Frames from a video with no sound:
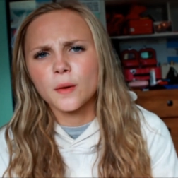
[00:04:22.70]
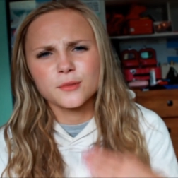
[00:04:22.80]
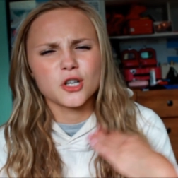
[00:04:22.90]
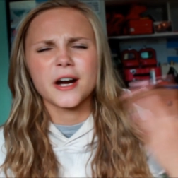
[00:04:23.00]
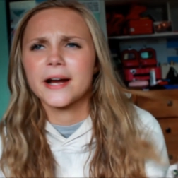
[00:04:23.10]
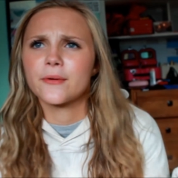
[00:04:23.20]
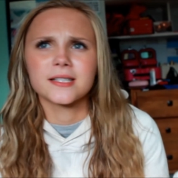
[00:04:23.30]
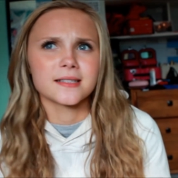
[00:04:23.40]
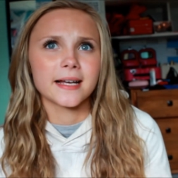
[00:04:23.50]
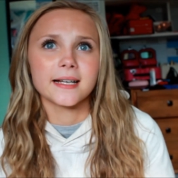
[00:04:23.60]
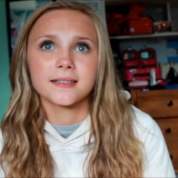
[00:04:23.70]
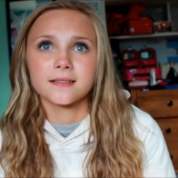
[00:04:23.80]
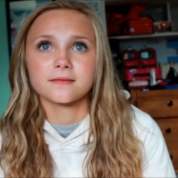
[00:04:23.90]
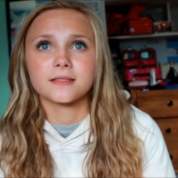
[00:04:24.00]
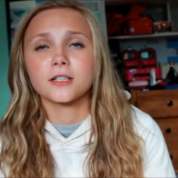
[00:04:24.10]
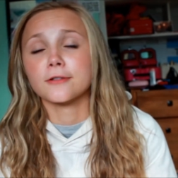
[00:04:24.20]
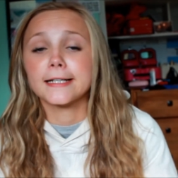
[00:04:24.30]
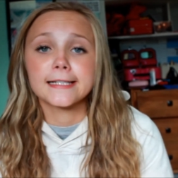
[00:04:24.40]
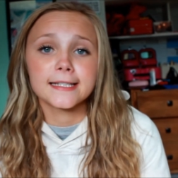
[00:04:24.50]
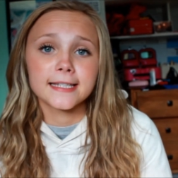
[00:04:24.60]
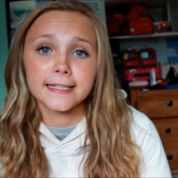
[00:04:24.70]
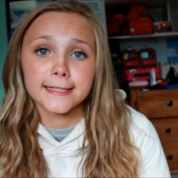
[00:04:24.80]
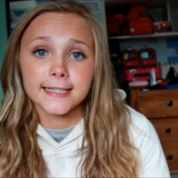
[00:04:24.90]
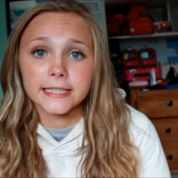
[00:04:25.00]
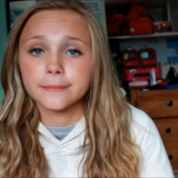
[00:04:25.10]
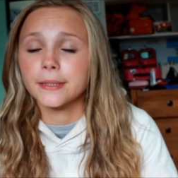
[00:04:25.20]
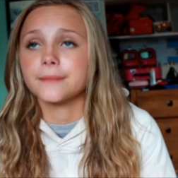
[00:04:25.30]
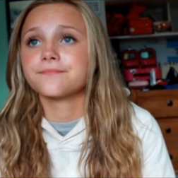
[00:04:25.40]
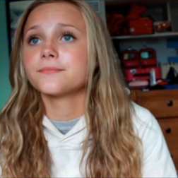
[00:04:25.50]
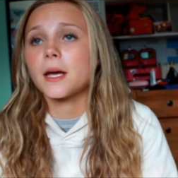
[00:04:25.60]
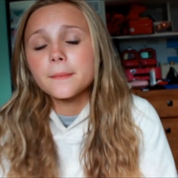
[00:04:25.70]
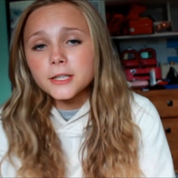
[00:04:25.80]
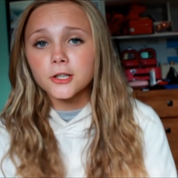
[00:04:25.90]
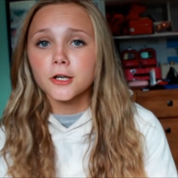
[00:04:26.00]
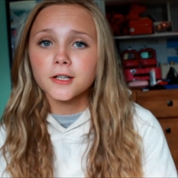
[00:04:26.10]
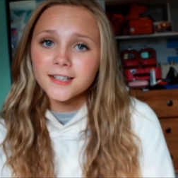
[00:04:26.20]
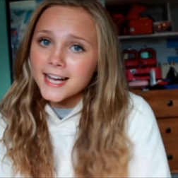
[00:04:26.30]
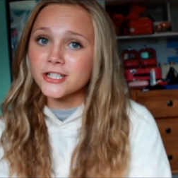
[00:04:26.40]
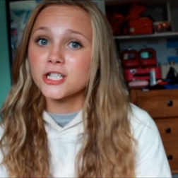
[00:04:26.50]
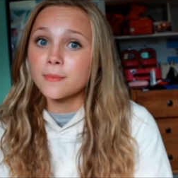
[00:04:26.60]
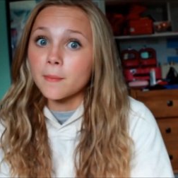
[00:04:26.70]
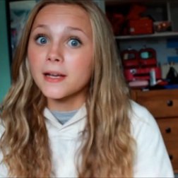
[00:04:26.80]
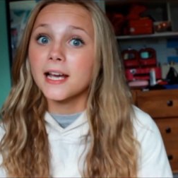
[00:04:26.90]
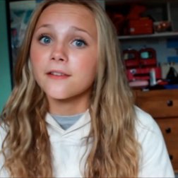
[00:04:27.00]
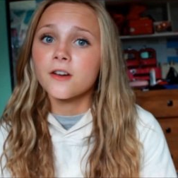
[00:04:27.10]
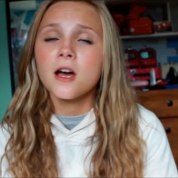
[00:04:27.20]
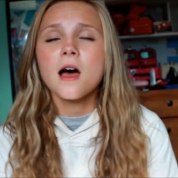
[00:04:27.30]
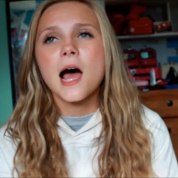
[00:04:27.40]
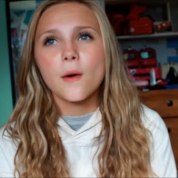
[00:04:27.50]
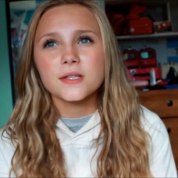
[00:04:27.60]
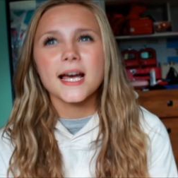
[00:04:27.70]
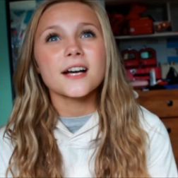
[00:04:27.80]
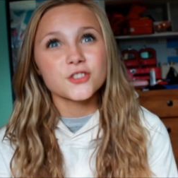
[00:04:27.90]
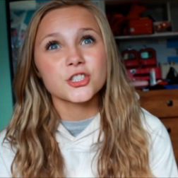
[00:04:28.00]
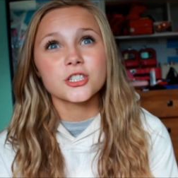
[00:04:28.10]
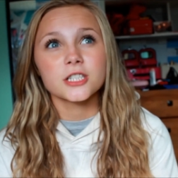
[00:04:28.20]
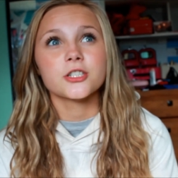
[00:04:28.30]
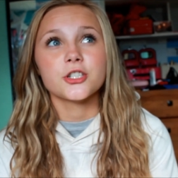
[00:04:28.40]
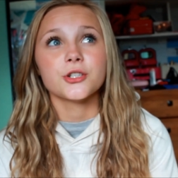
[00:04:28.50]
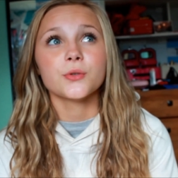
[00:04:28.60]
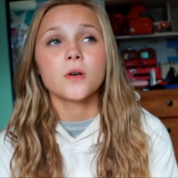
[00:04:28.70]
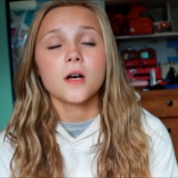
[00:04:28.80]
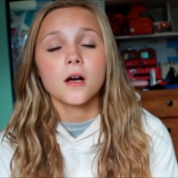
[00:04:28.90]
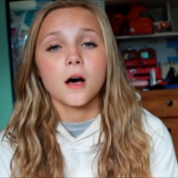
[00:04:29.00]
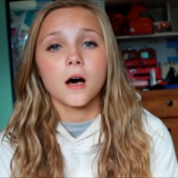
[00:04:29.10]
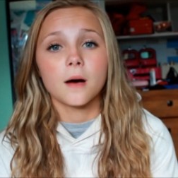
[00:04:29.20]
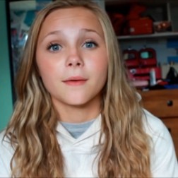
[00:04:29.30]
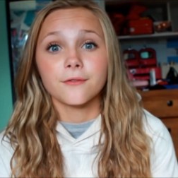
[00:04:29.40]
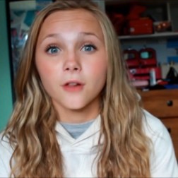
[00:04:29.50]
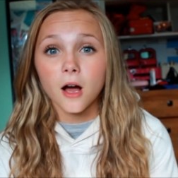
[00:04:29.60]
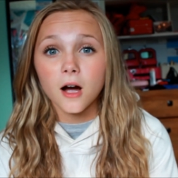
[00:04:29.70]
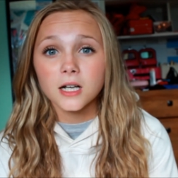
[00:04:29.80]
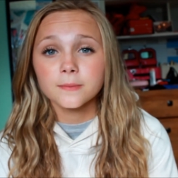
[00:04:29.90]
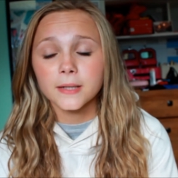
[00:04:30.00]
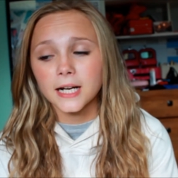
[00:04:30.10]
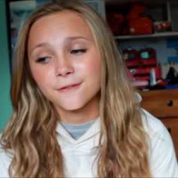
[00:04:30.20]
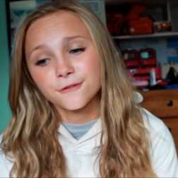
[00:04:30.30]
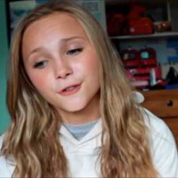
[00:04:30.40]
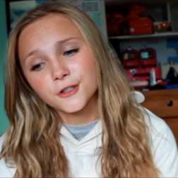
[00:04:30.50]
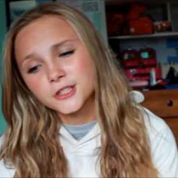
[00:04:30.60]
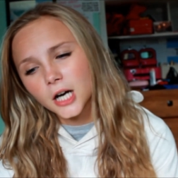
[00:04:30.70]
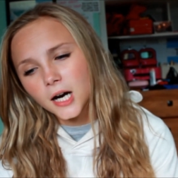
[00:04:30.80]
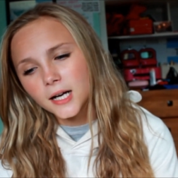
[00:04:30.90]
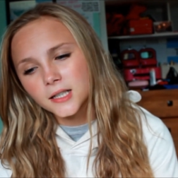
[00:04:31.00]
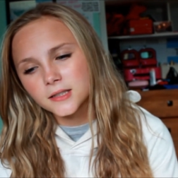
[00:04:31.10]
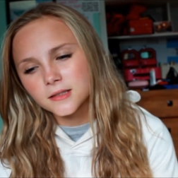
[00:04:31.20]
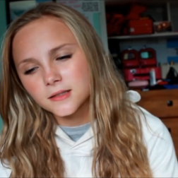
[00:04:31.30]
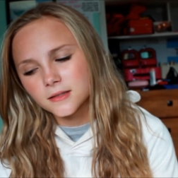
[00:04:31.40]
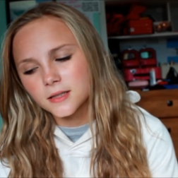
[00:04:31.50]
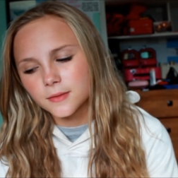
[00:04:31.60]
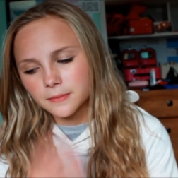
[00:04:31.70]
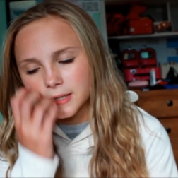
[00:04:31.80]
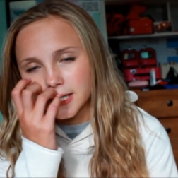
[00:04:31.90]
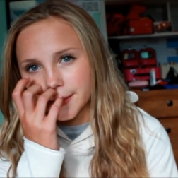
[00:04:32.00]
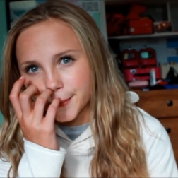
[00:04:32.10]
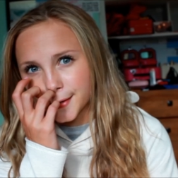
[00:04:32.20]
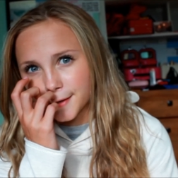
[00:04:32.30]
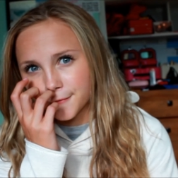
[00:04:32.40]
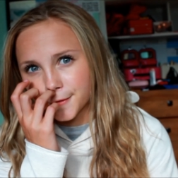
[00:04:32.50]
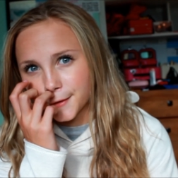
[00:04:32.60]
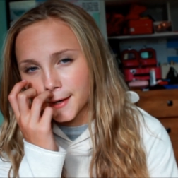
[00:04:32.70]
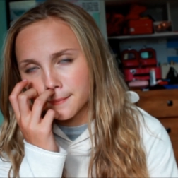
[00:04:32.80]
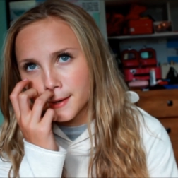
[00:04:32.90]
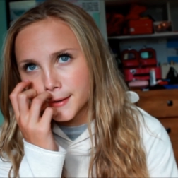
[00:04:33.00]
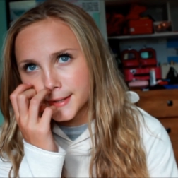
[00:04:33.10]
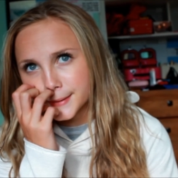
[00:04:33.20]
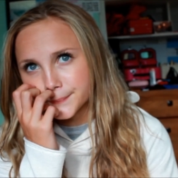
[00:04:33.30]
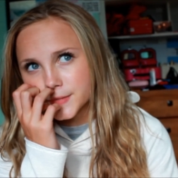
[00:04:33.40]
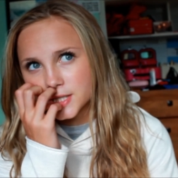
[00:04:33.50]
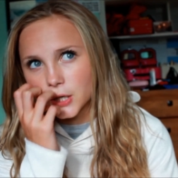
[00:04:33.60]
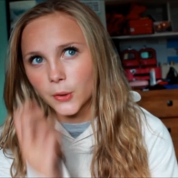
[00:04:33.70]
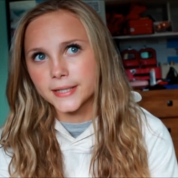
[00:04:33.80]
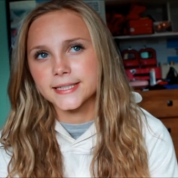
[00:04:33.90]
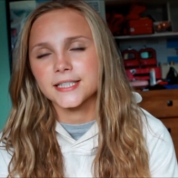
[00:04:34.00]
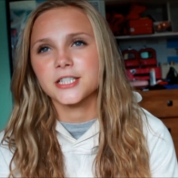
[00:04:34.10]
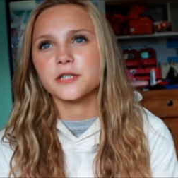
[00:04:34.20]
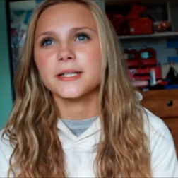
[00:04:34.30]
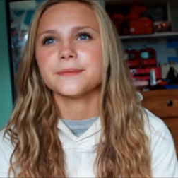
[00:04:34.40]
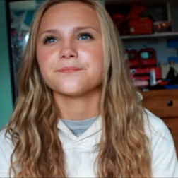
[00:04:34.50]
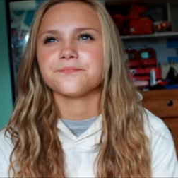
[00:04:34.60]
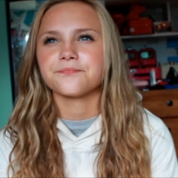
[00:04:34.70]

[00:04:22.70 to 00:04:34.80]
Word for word: Oh, I'm sorry it wasn't like the greatest thing to see, but I mean, you're catching up on my life. I was actually gonna do um, a vlog, but I forgot to bring my camera and I forgot about it, so I didn't do it.